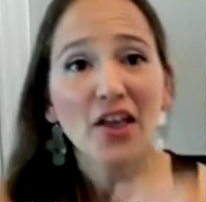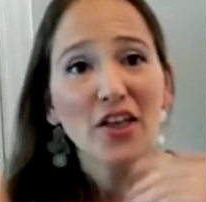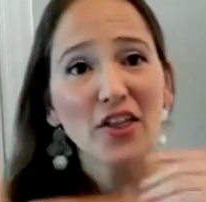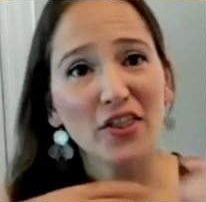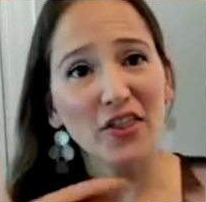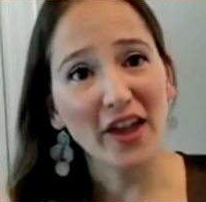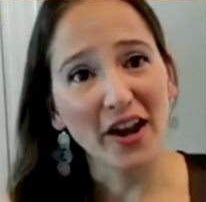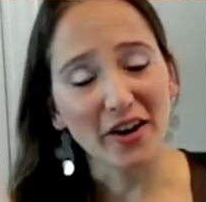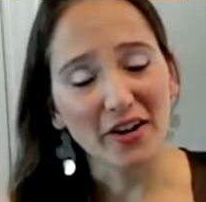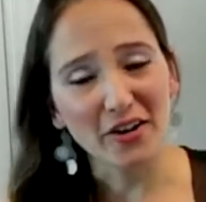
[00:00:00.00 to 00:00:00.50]

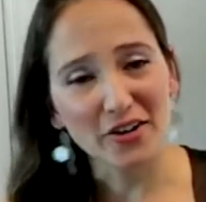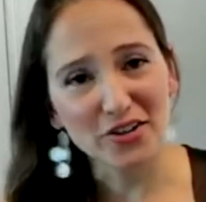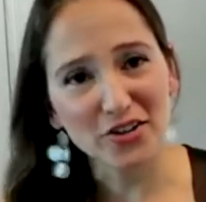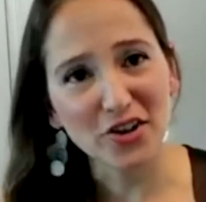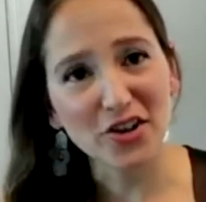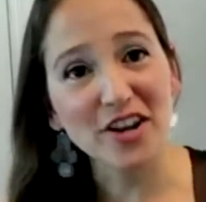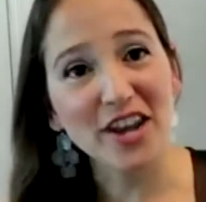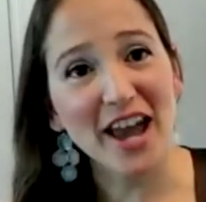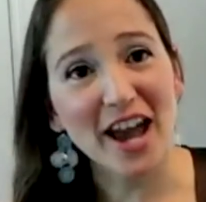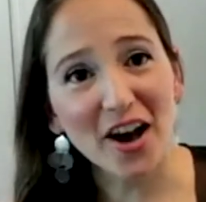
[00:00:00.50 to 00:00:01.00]
There.
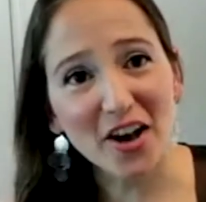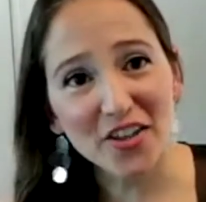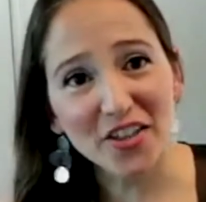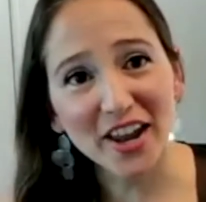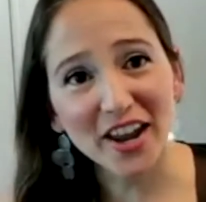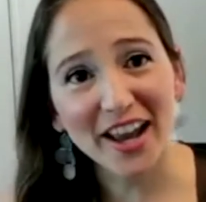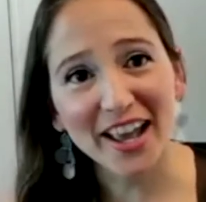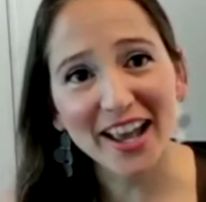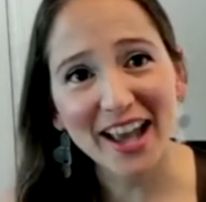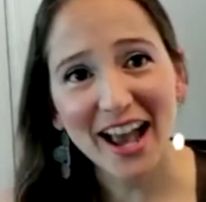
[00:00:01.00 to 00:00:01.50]
So now
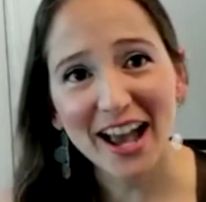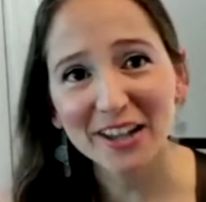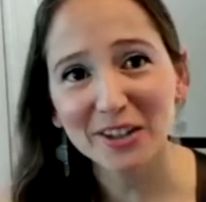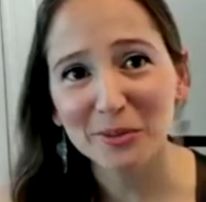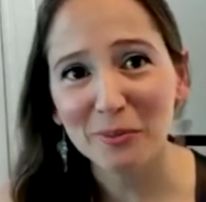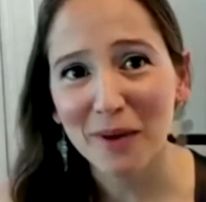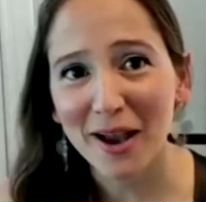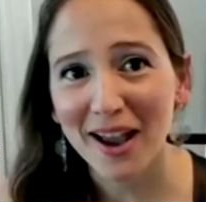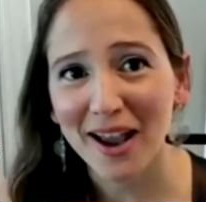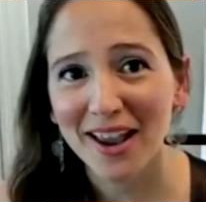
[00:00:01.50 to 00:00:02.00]
that I
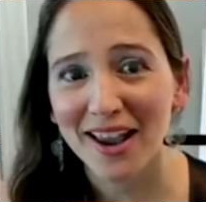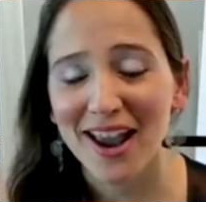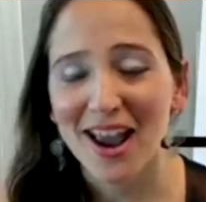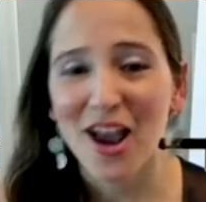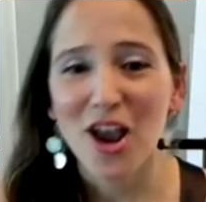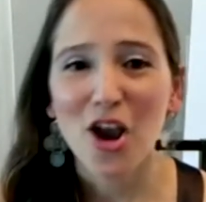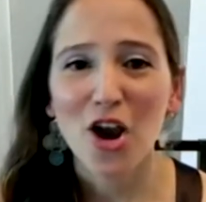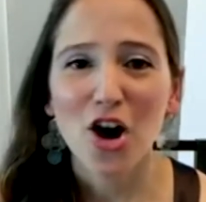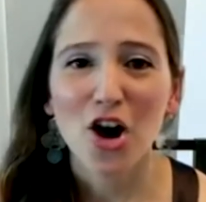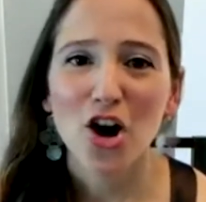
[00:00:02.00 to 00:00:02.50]
got my
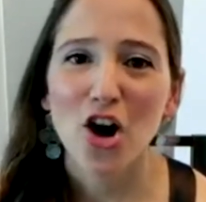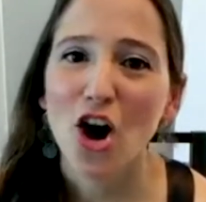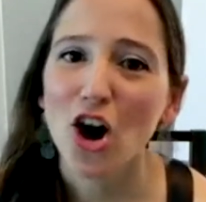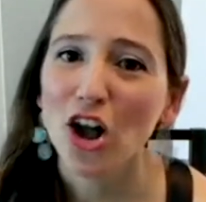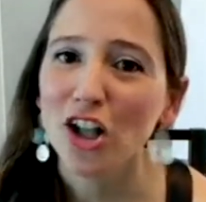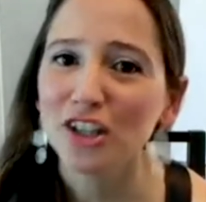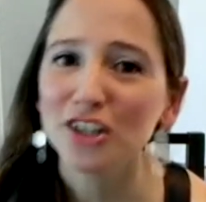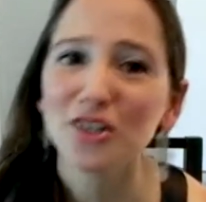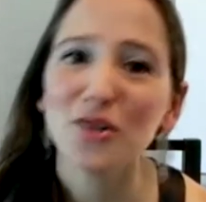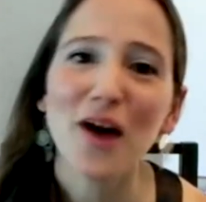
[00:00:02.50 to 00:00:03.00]

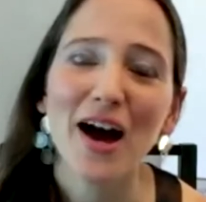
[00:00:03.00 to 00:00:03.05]
call to